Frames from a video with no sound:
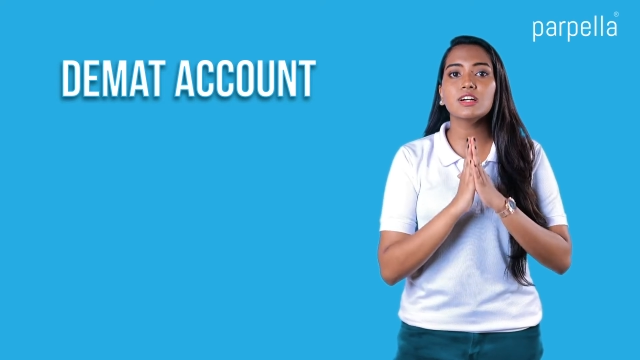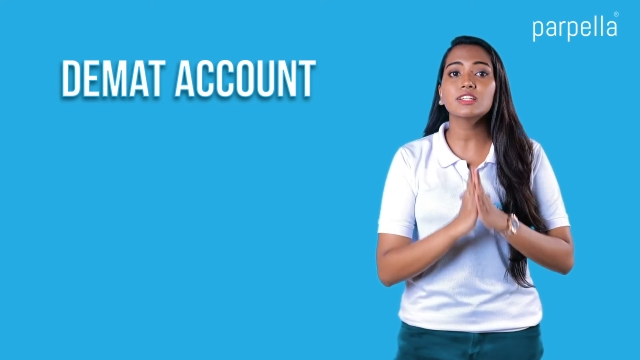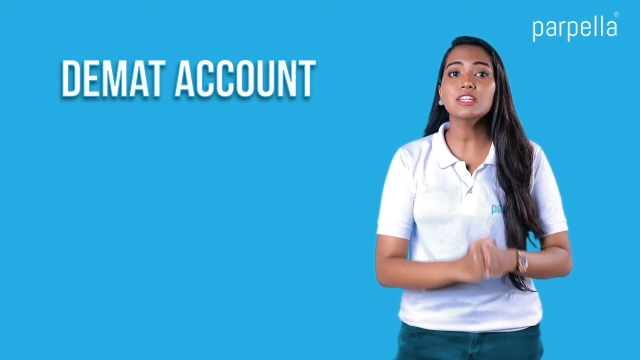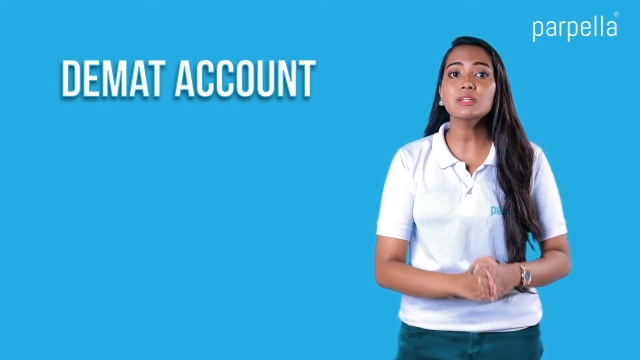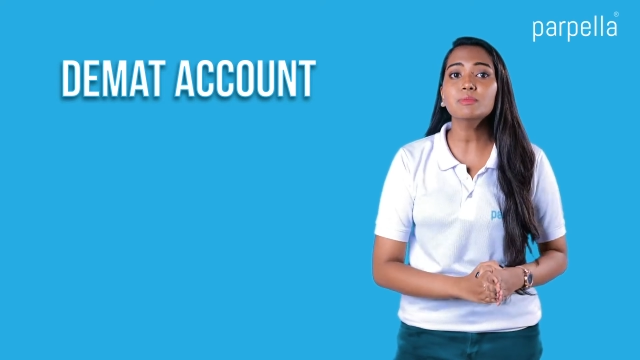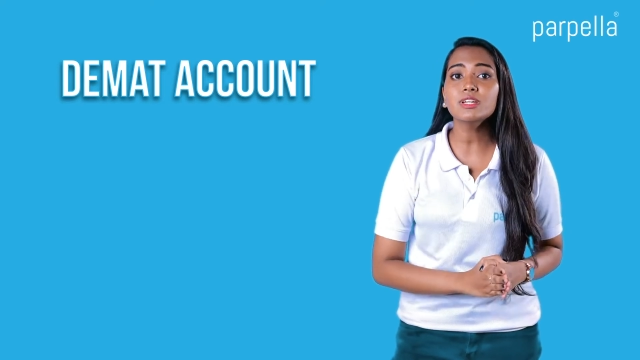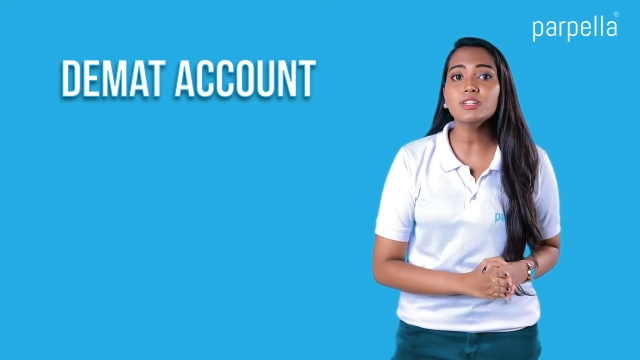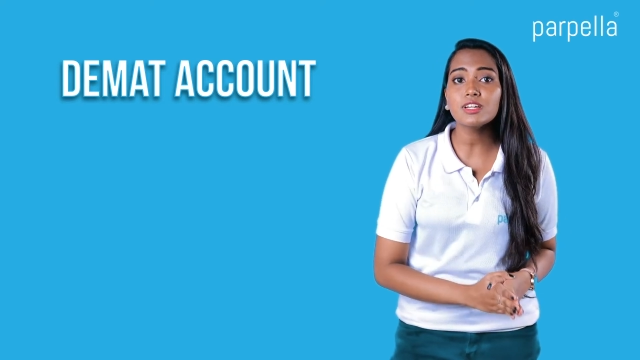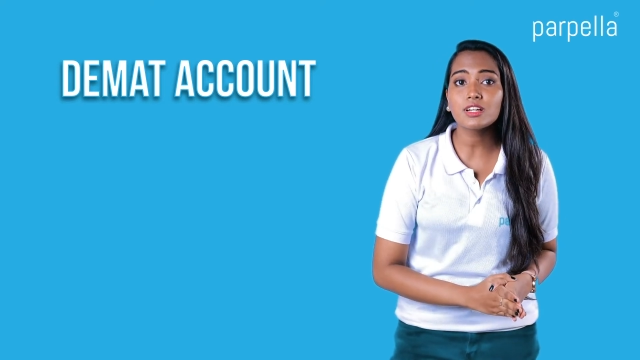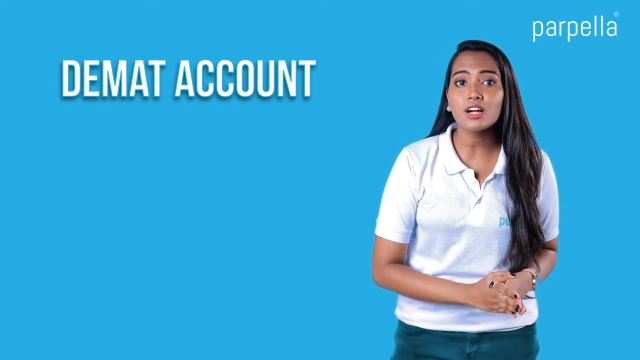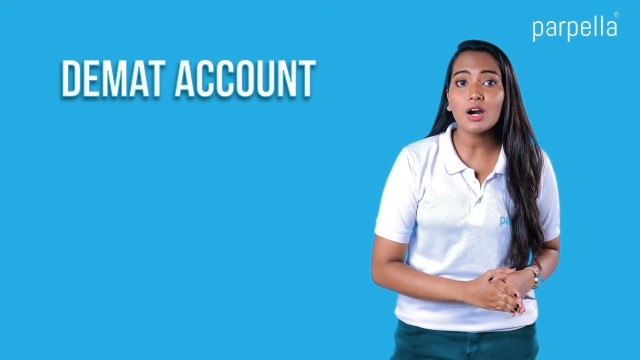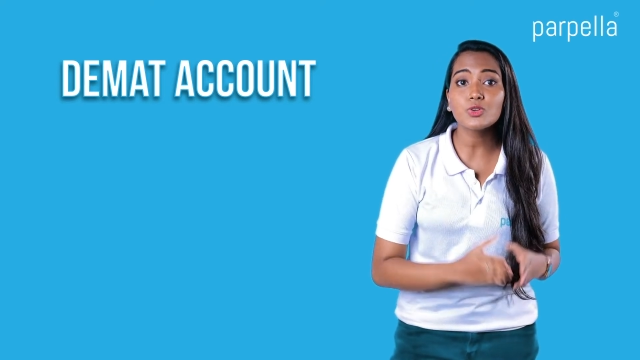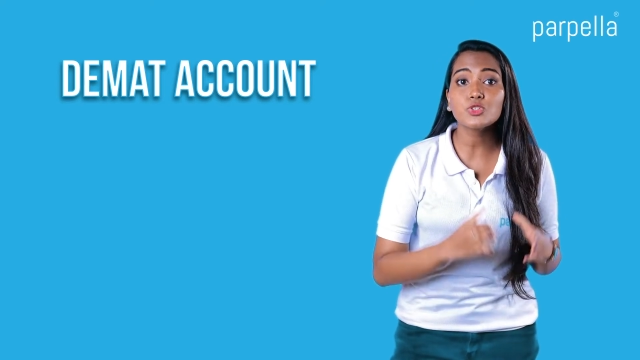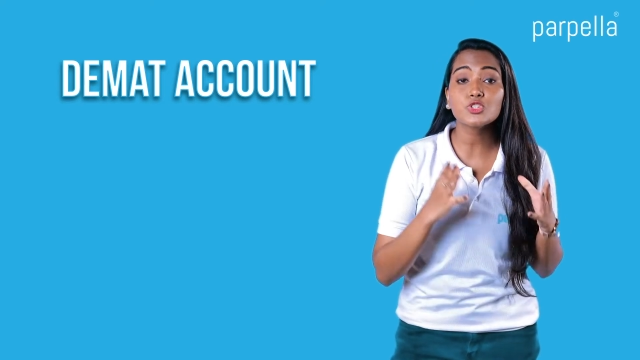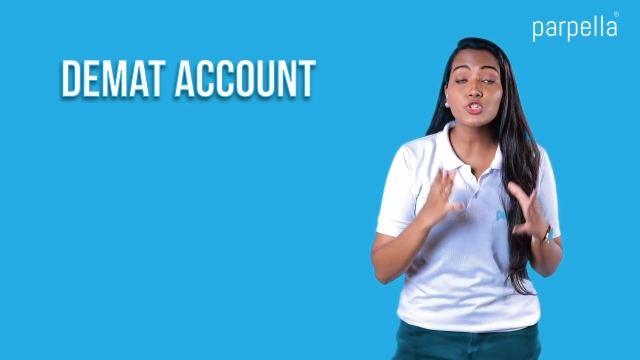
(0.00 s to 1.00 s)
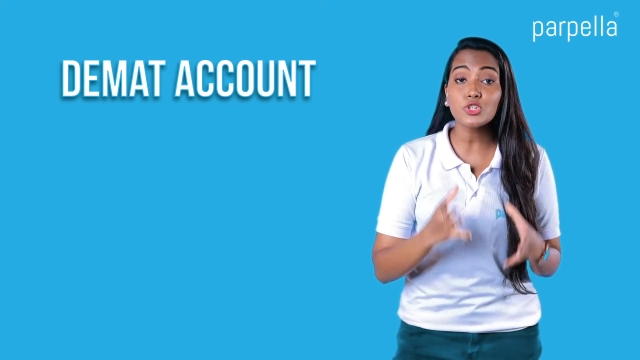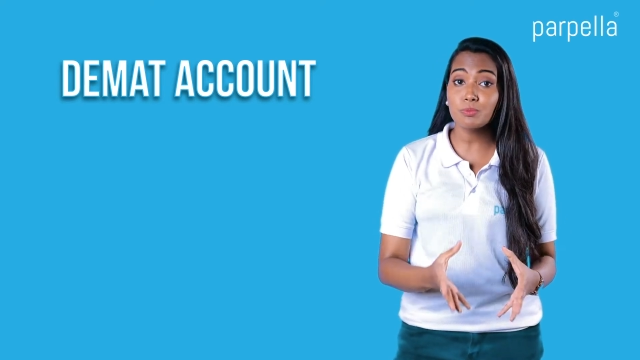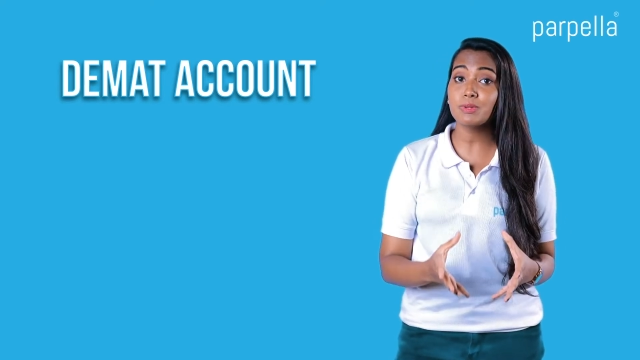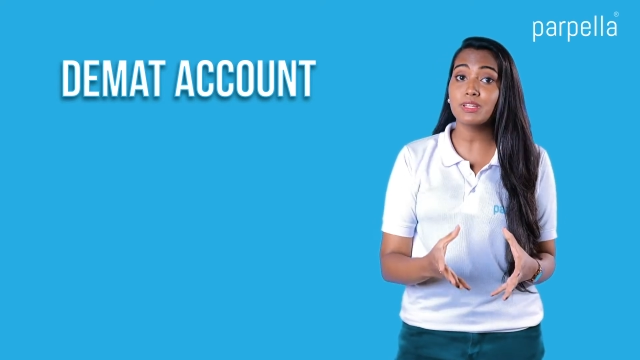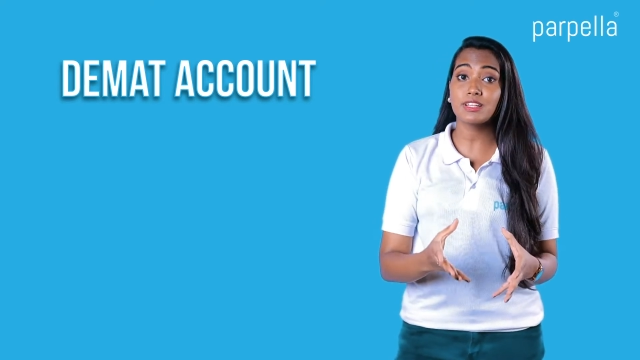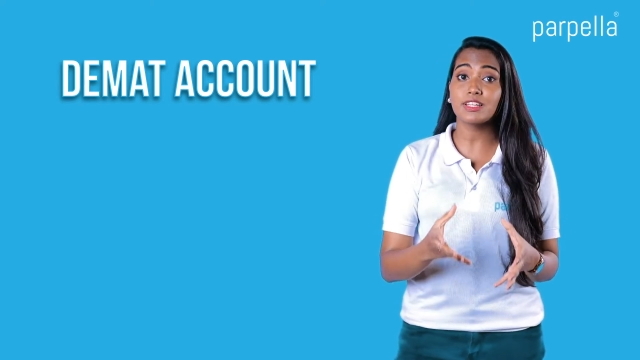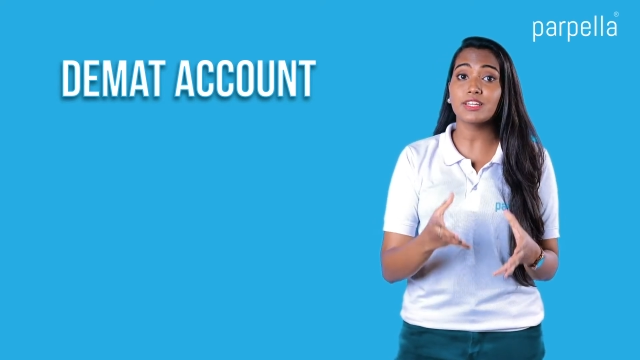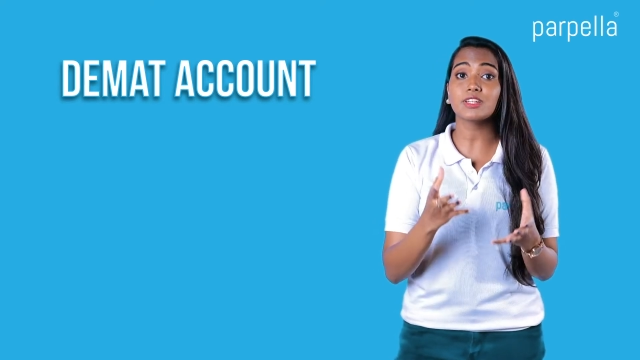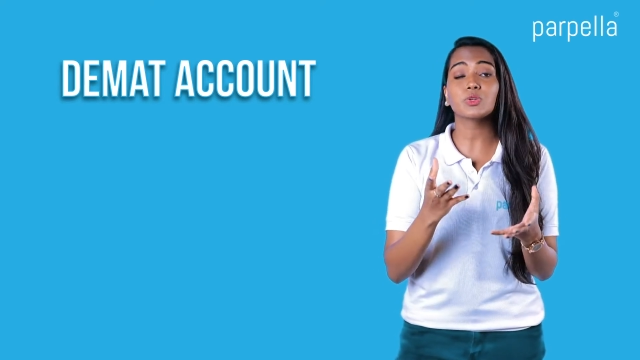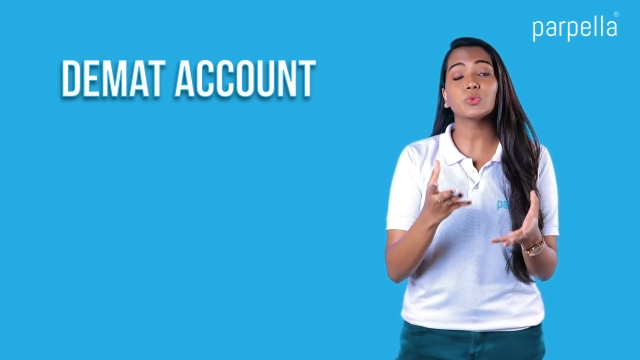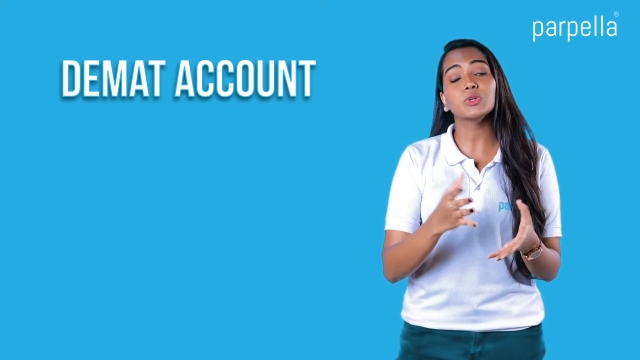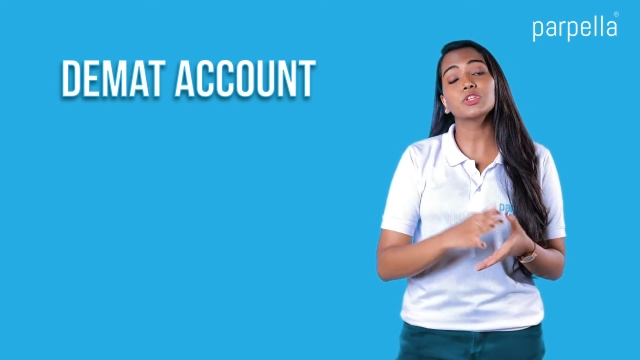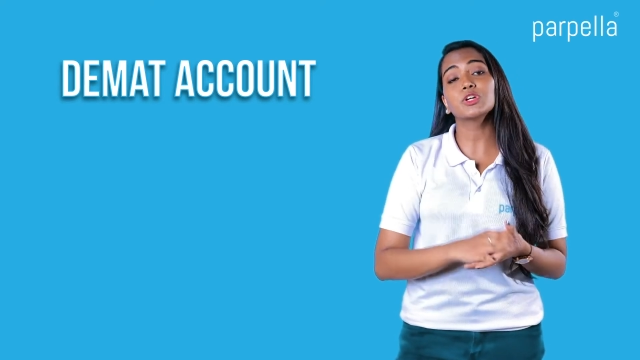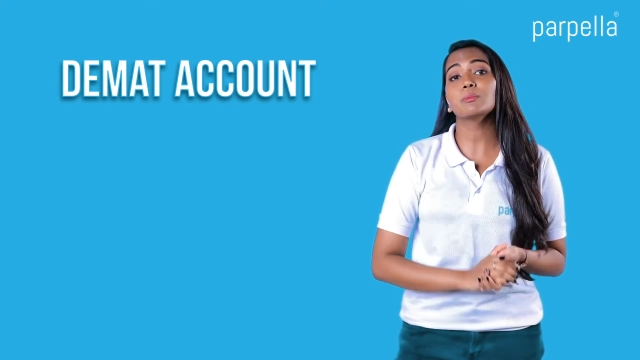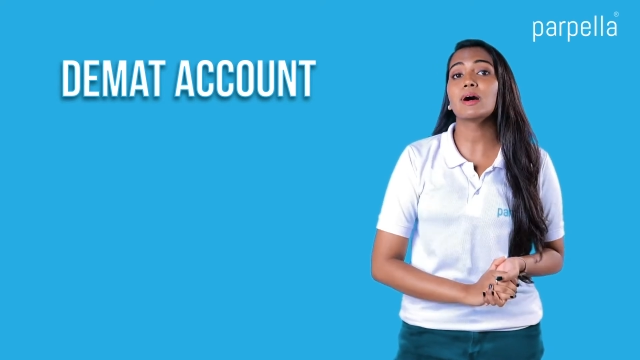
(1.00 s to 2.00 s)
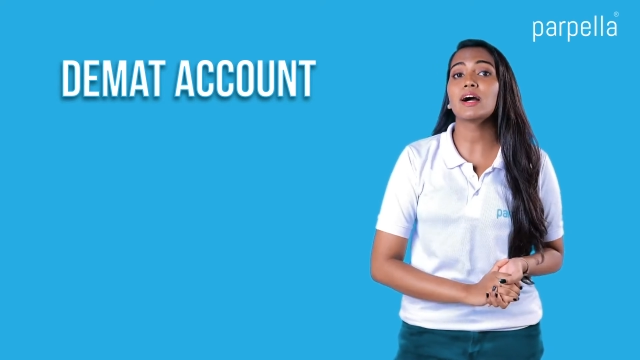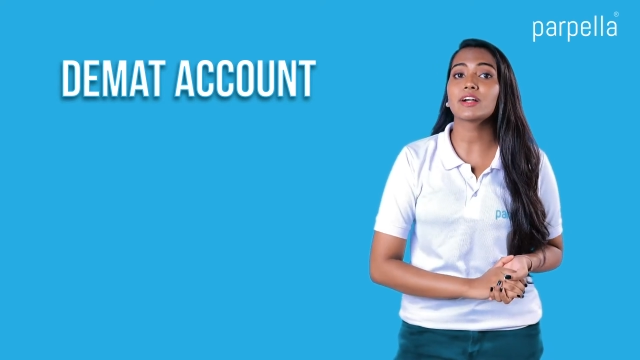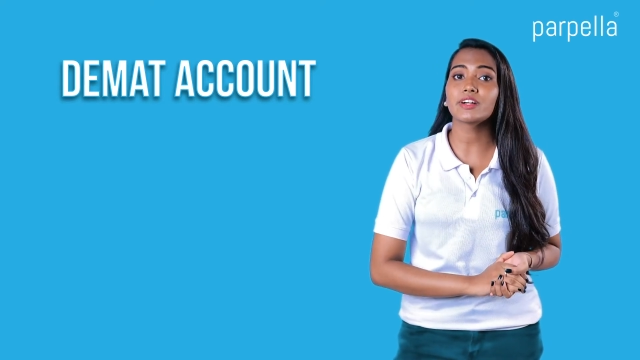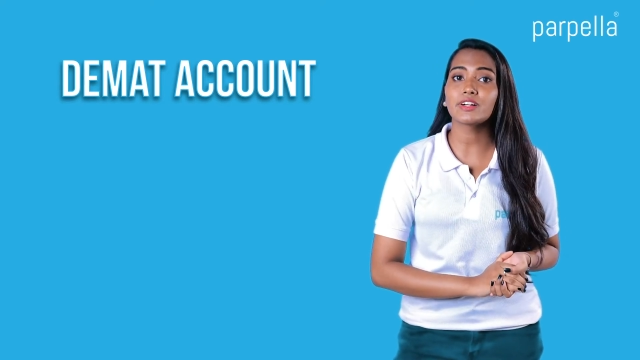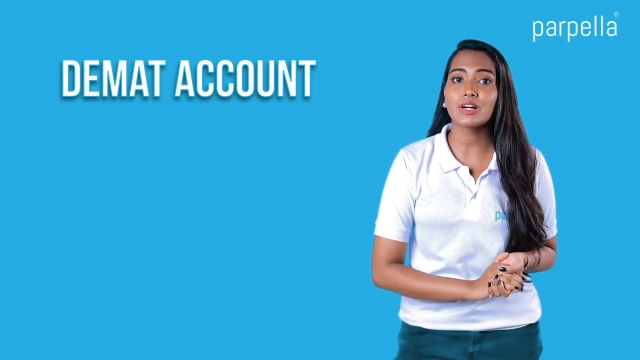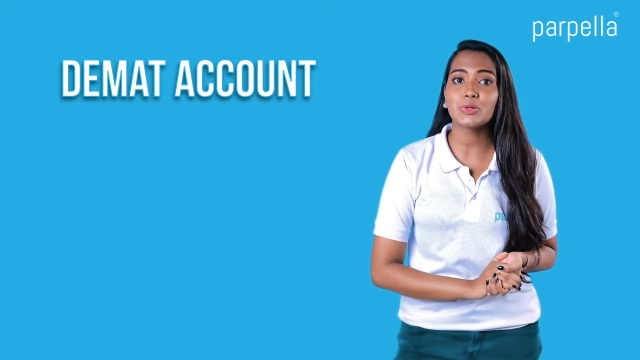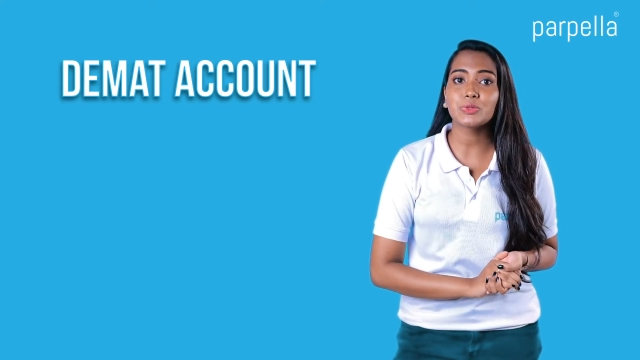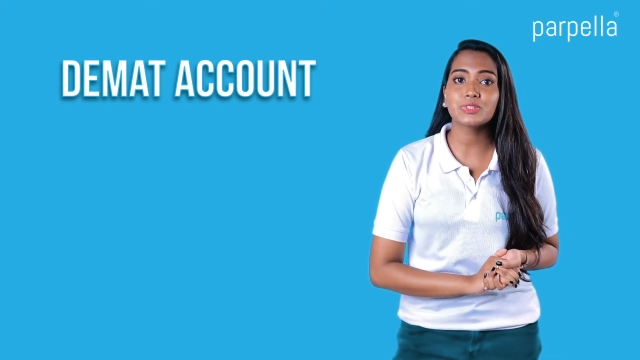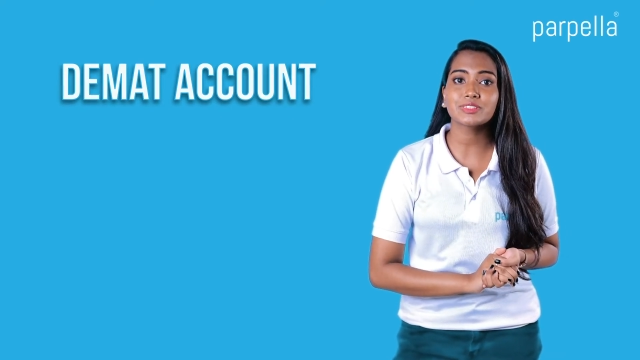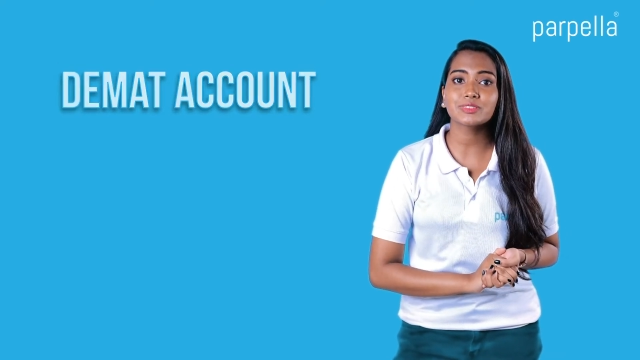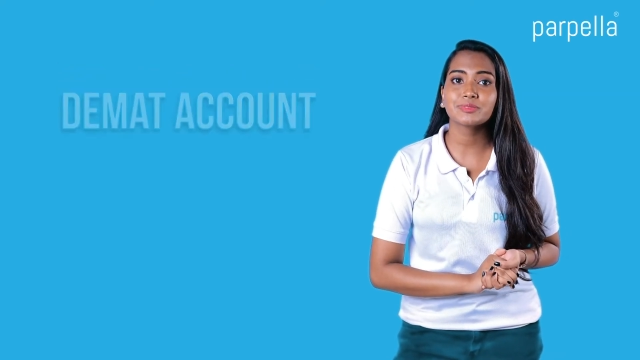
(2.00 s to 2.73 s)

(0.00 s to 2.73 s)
a demat account should be linked with your bank account.